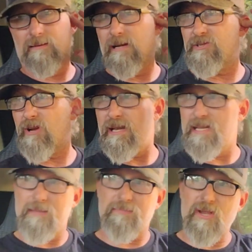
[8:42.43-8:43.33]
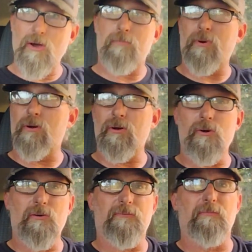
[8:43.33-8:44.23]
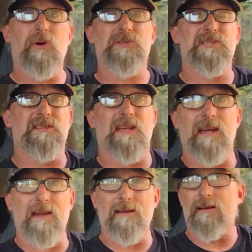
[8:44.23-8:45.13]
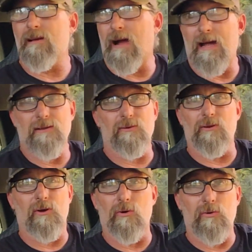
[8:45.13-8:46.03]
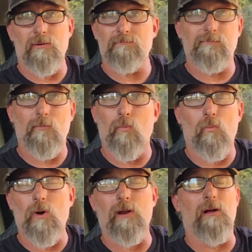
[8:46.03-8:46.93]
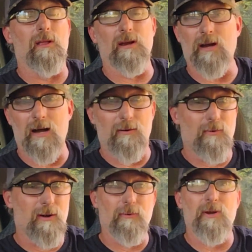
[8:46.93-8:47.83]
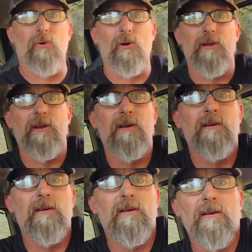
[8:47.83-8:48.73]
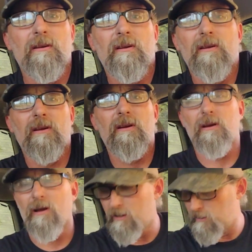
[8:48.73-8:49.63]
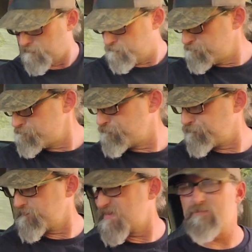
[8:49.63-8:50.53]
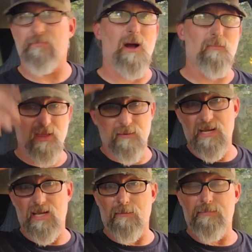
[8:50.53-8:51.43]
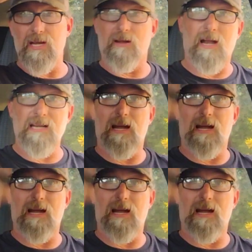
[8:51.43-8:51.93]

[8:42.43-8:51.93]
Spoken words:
I tried to keep the GoPro going for most of the day. I don't know what all it caught, what it recorded. It's a problem with it being up here.